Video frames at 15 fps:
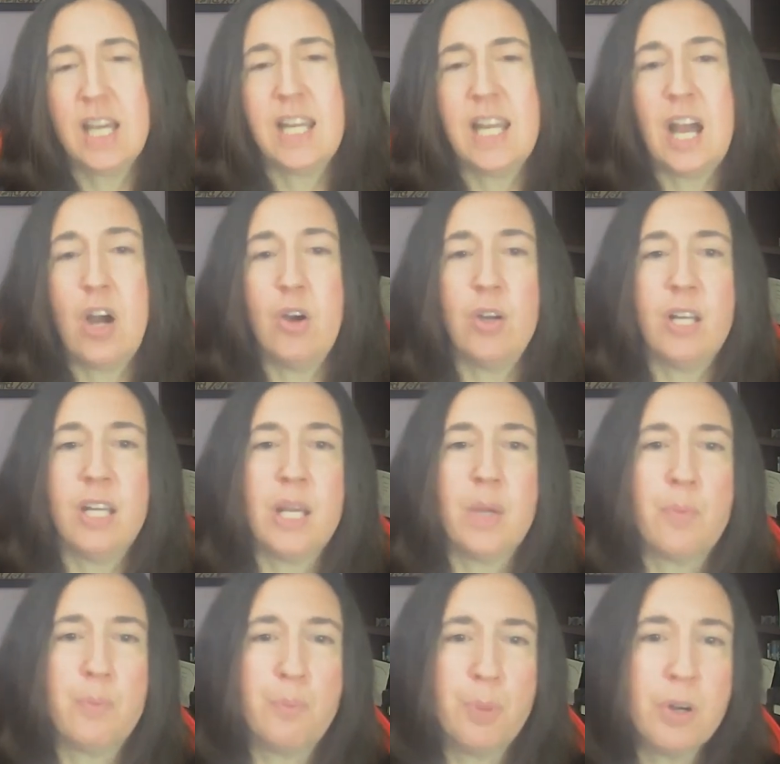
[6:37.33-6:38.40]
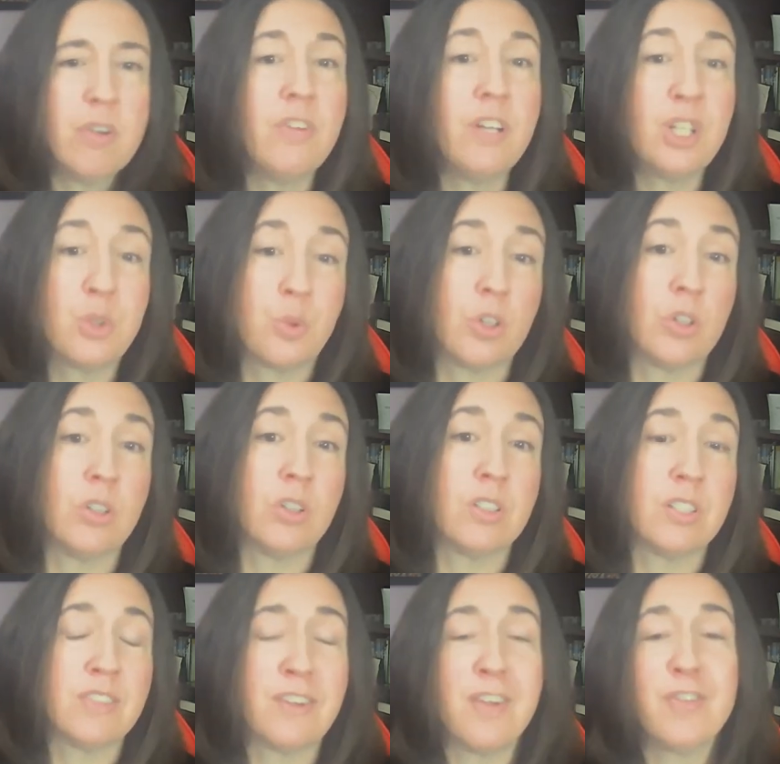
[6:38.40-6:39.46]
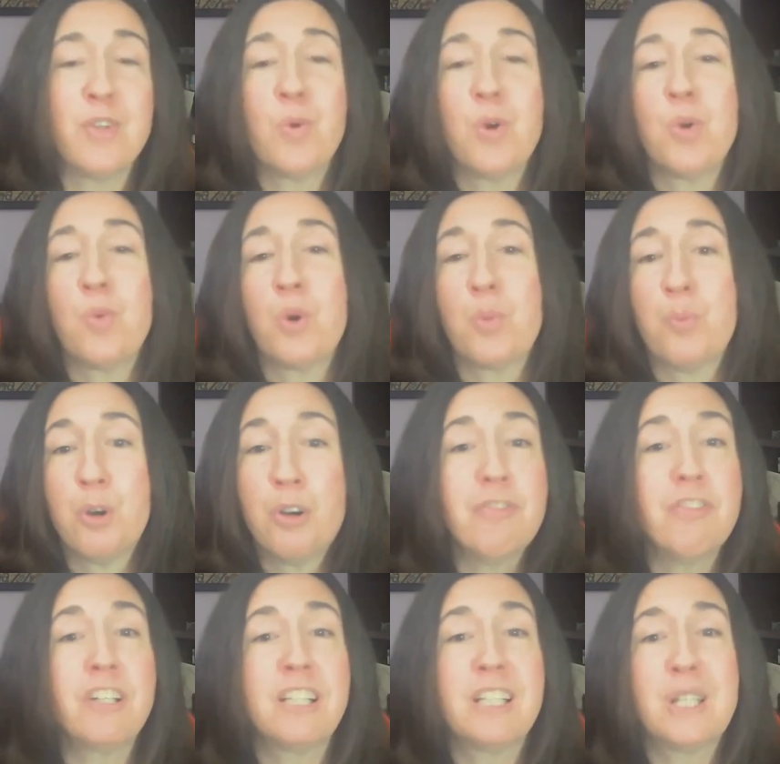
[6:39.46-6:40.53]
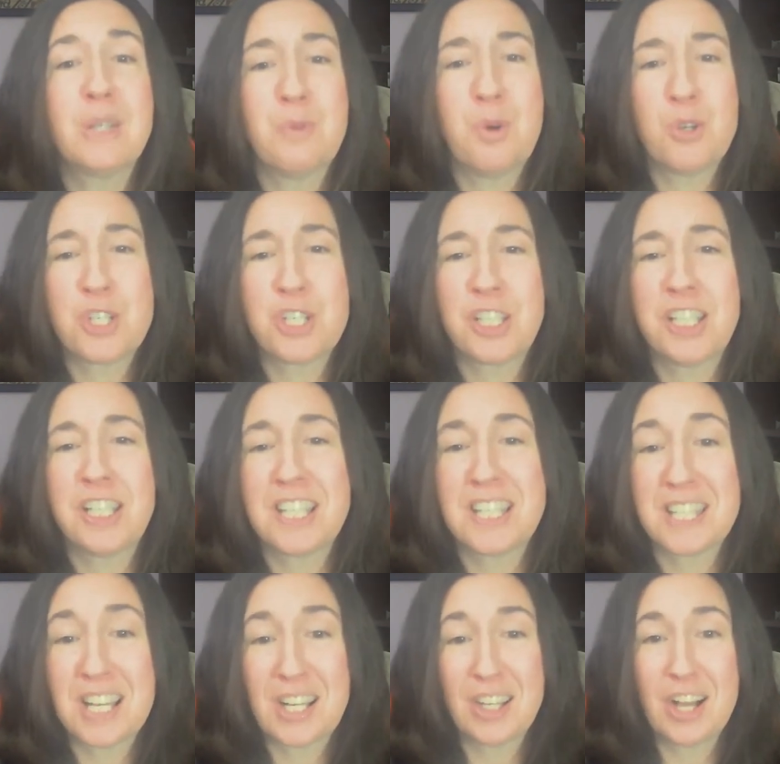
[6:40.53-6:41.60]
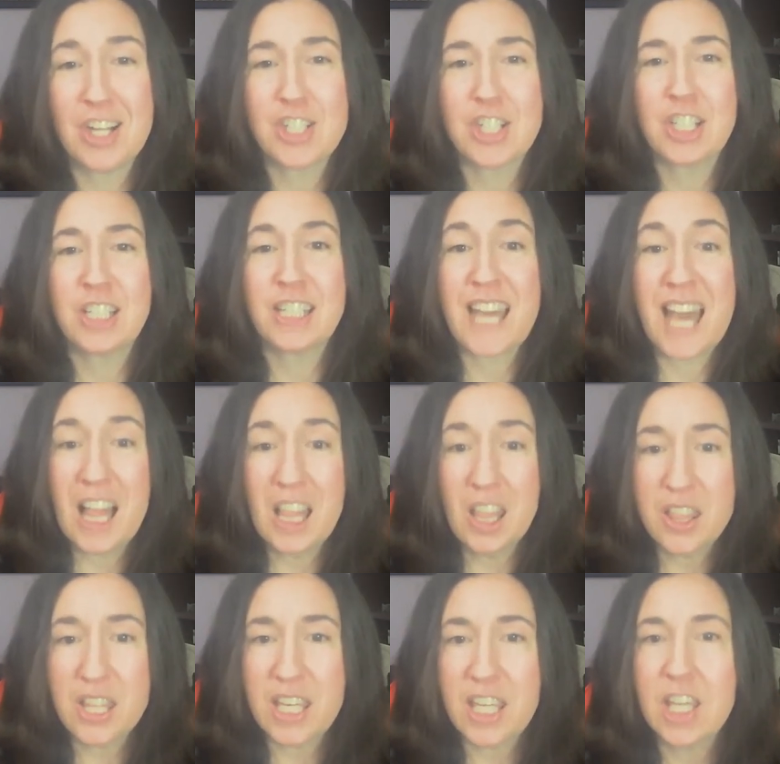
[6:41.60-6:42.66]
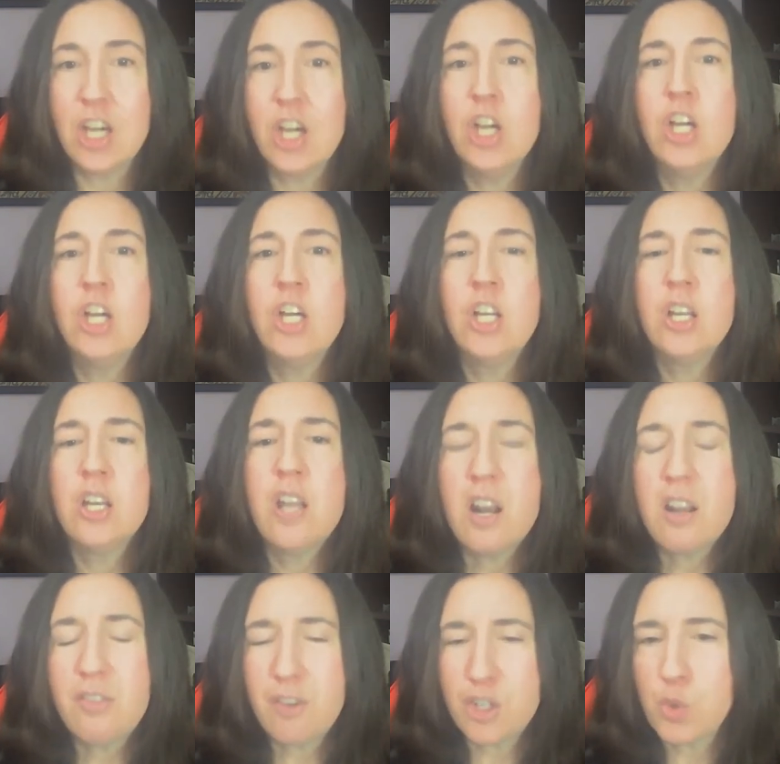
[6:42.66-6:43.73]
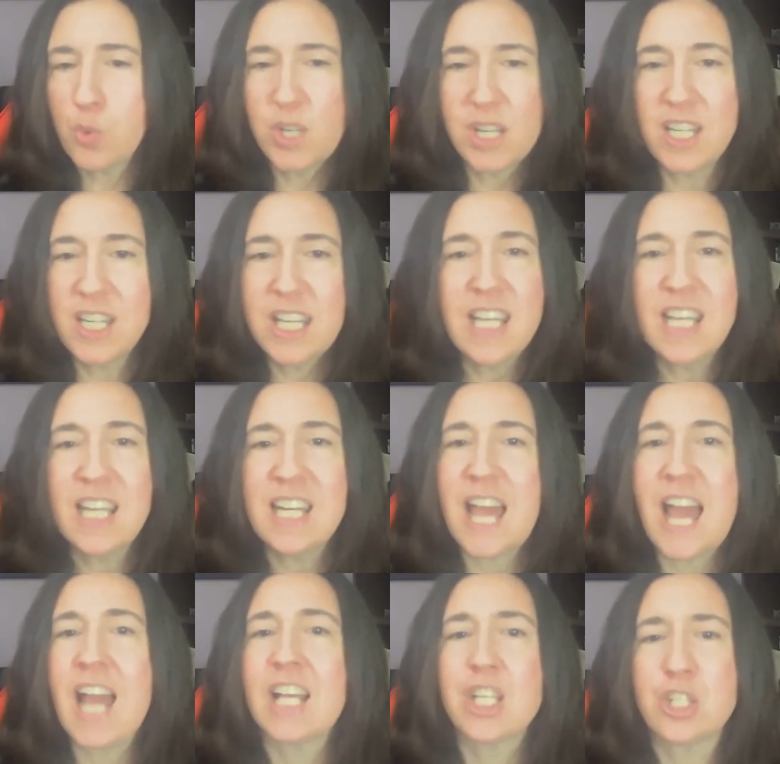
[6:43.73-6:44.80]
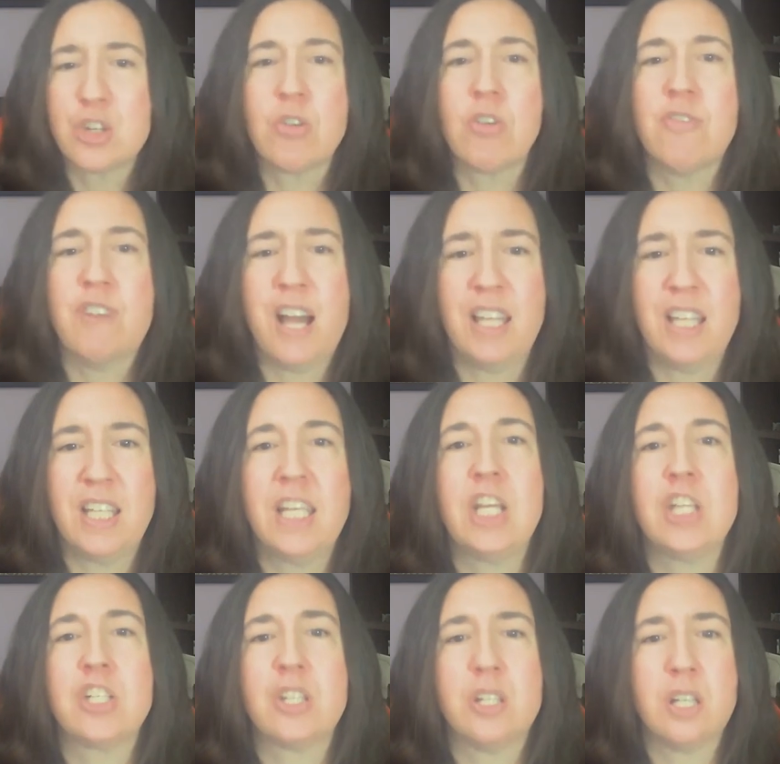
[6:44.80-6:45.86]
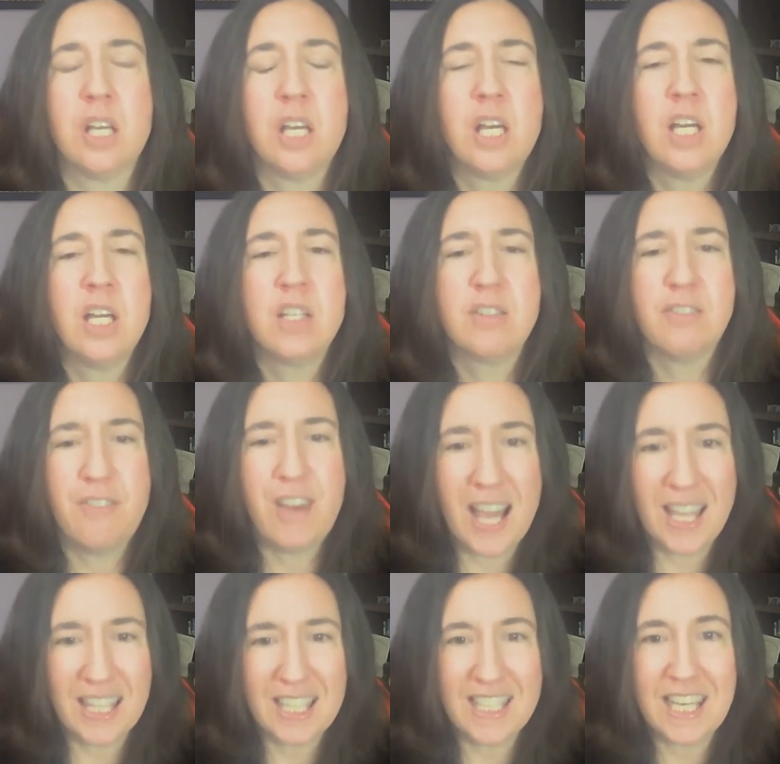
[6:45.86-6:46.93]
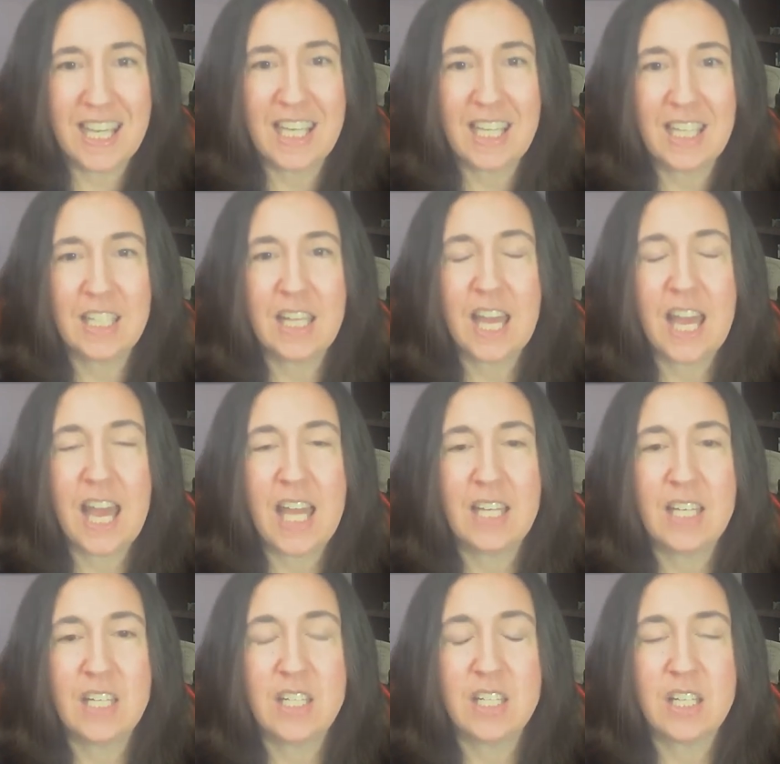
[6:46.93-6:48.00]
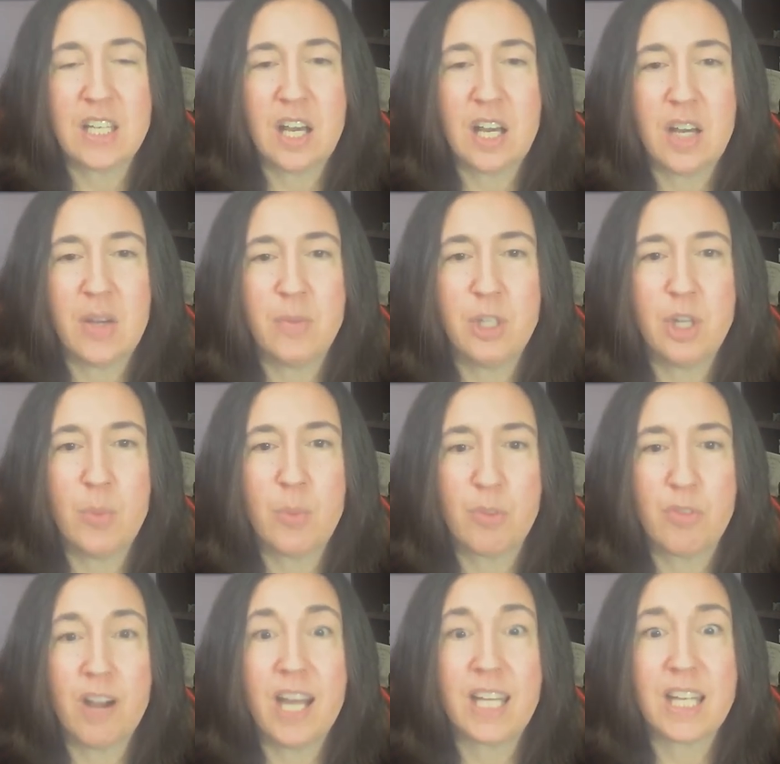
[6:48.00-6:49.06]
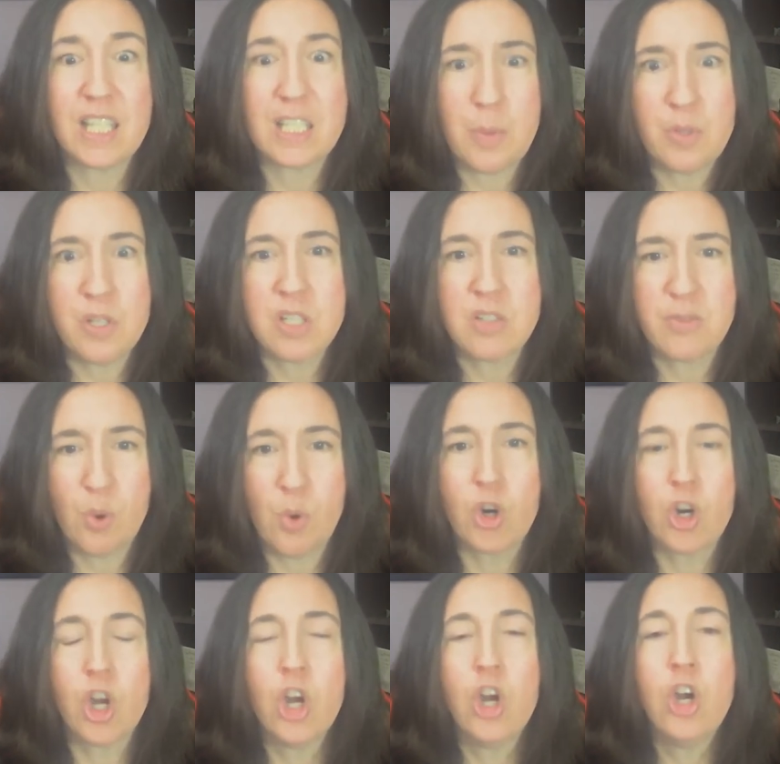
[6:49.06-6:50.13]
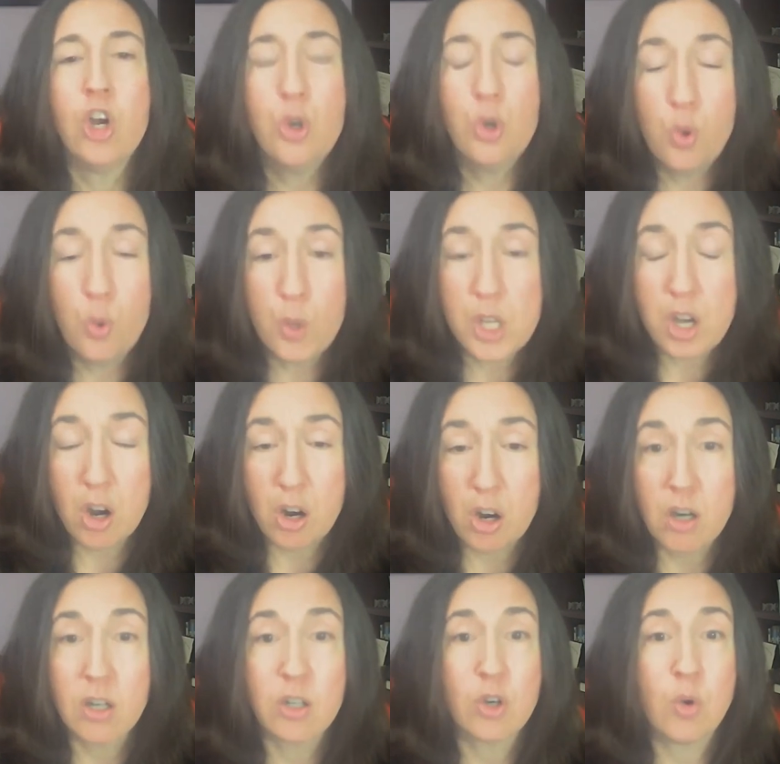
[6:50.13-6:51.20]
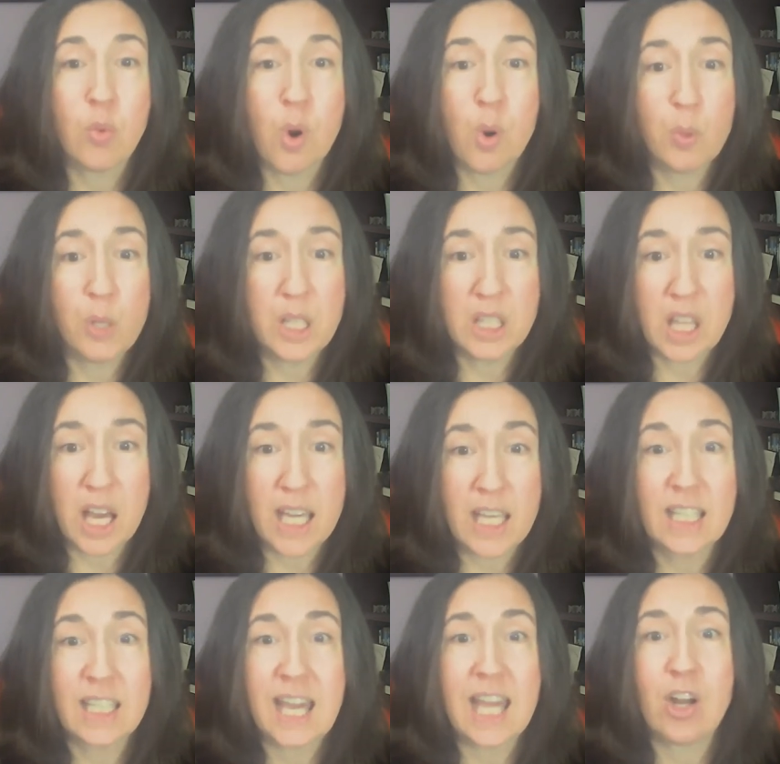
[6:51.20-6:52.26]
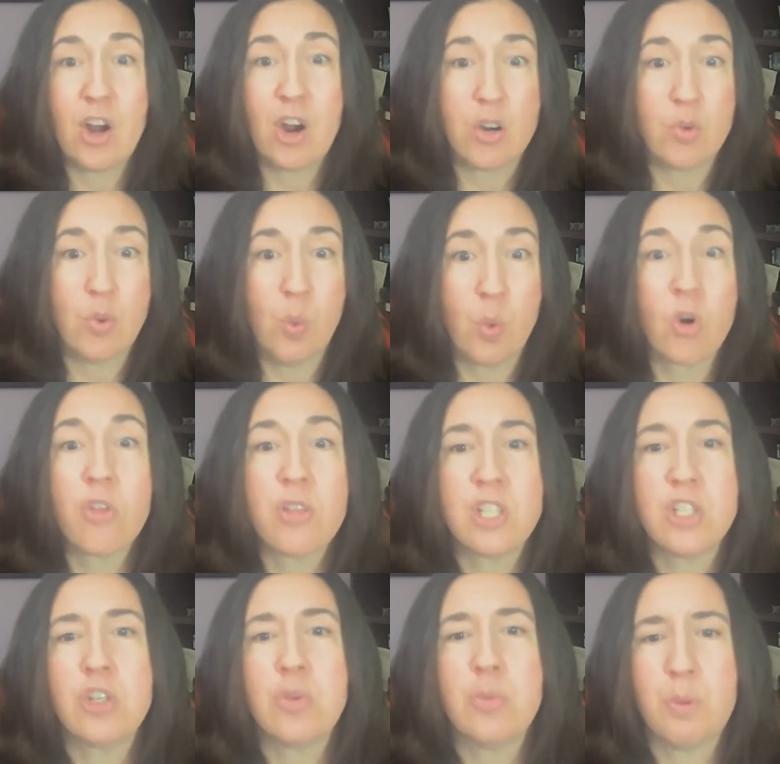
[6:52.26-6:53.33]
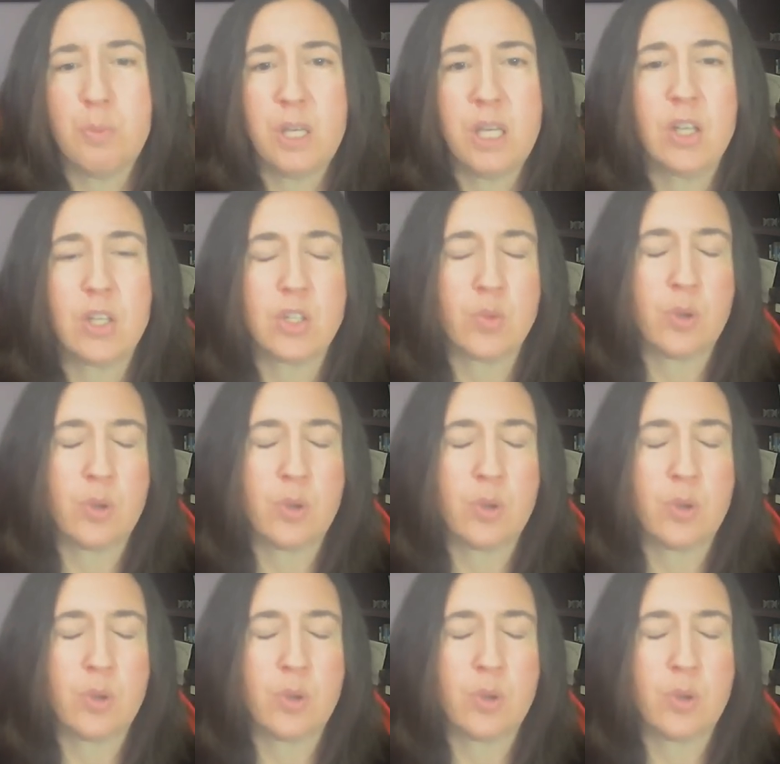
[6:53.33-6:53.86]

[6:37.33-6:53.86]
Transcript: Now, in a perfect world, if everyone were perfectly emotionally and psychologically healthy, none of us would need external validation to validate and uh, you know provide acceptance for who we are, what we like, and our worth as human beings.